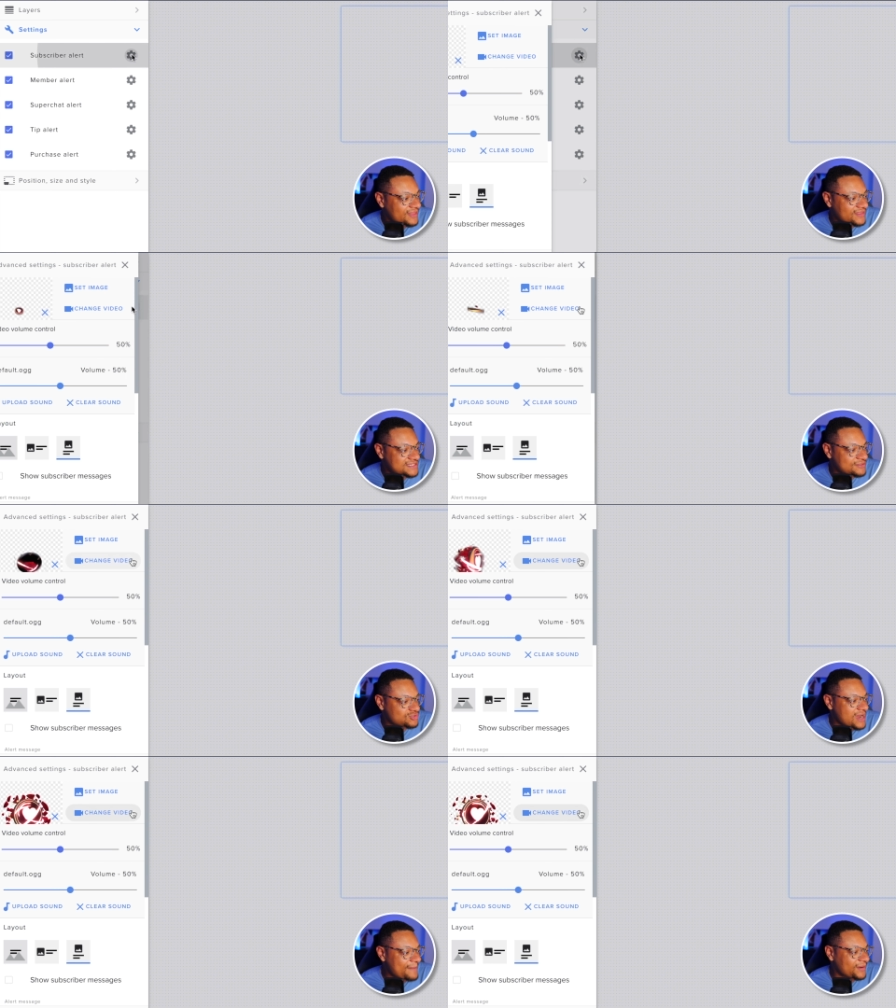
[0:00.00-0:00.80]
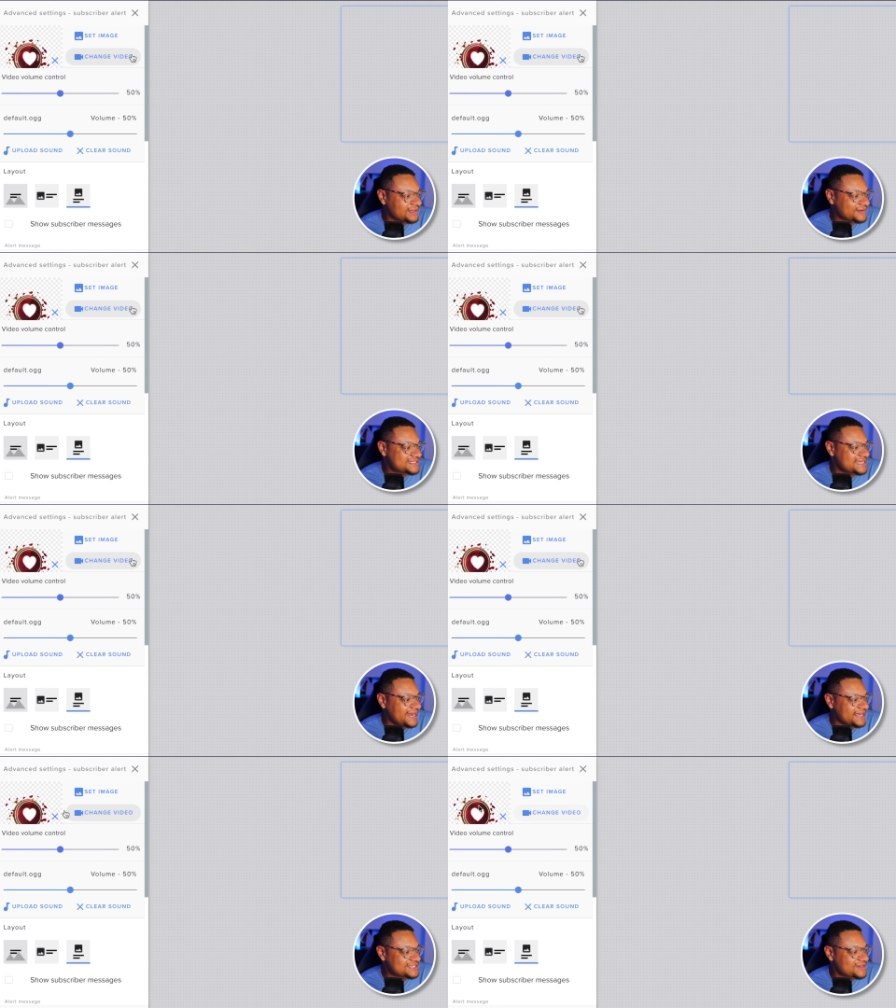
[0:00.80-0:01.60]
the subscriber alert
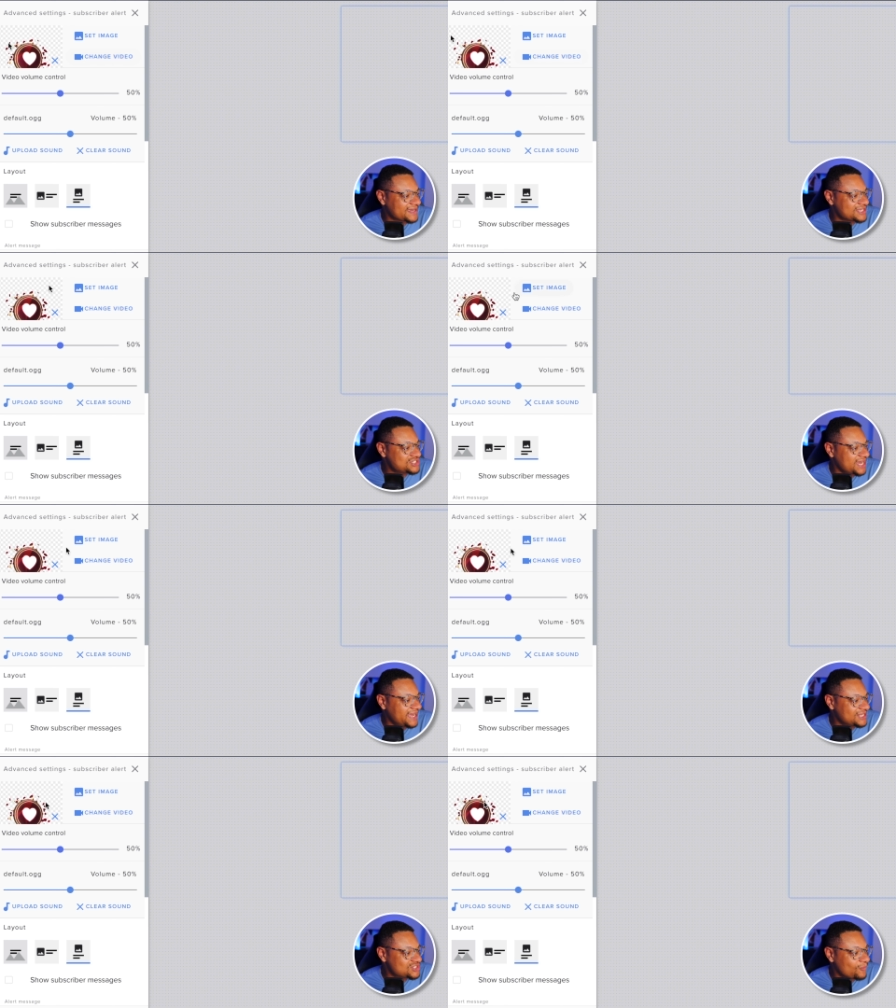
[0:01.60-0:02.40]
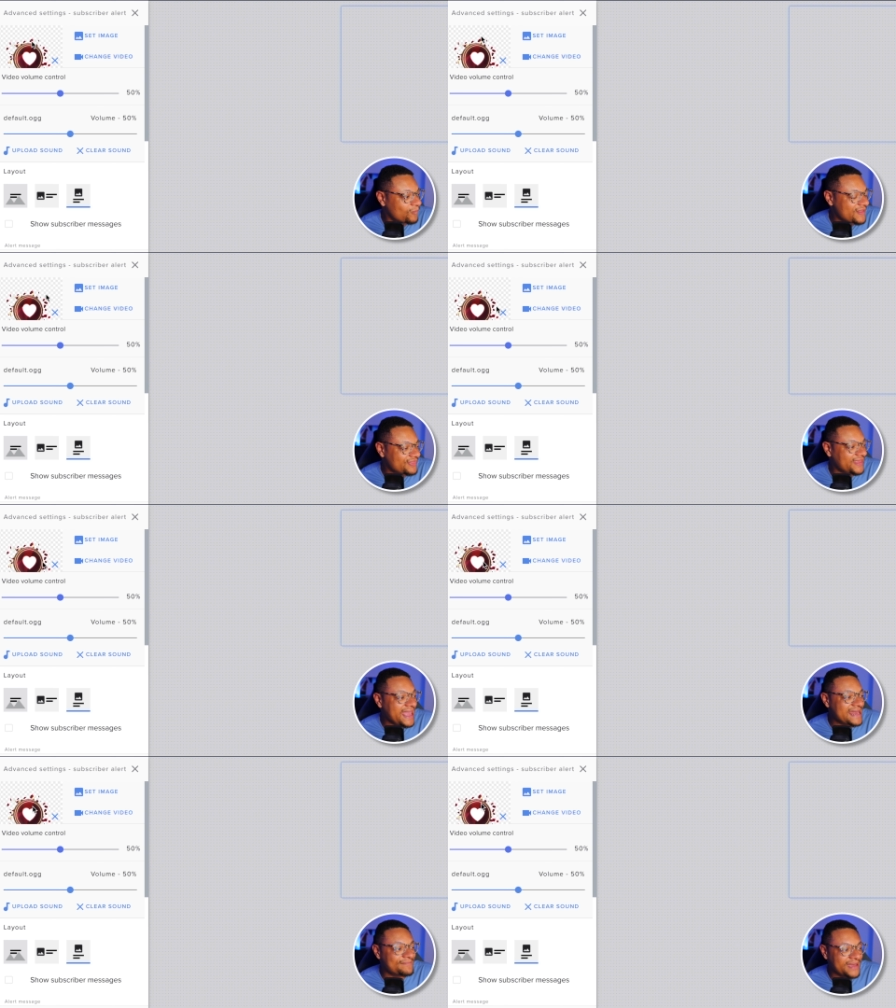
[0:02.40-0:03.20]
setting so I can change what the
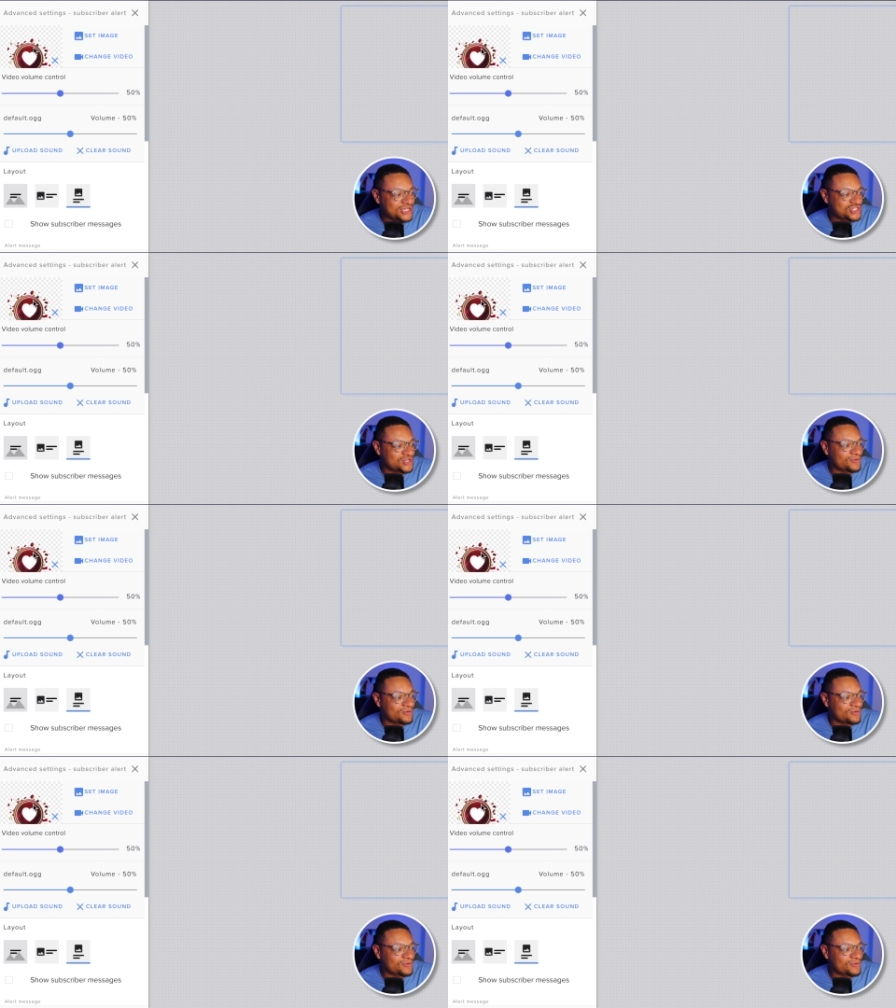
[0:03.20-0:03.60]
animation